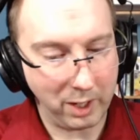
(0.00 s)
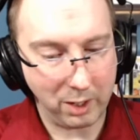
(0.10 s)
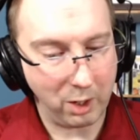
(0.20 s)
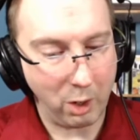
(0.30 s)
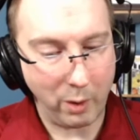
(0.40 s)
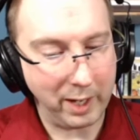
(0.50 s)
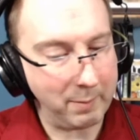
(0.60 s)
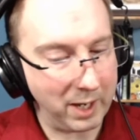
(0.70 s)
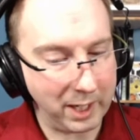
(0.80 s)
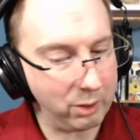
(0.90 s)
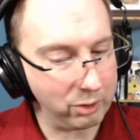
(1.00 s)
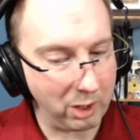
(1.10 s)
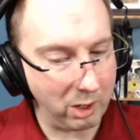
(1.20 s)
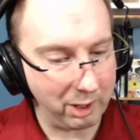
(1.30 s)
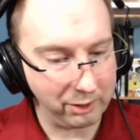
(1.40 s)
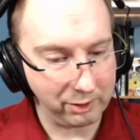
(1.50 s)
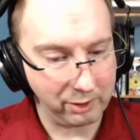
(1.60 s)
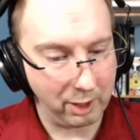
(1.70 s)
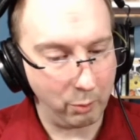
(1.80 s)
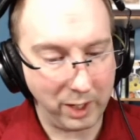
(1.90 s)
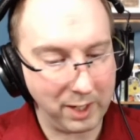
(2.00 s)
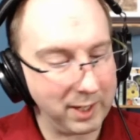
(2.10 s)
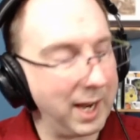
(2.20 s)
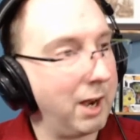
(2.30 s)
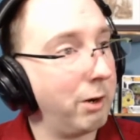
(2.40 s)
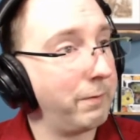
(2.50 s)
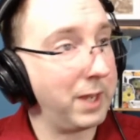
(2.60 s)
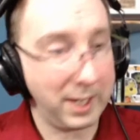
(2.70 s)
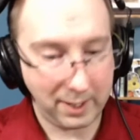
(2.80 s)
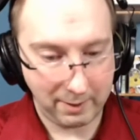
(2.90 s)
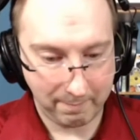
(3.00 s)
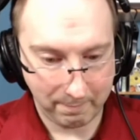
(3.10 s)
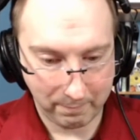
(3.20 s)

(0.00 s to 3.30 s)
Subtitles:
didn't know anybody who saw us, and we didn't care if they did.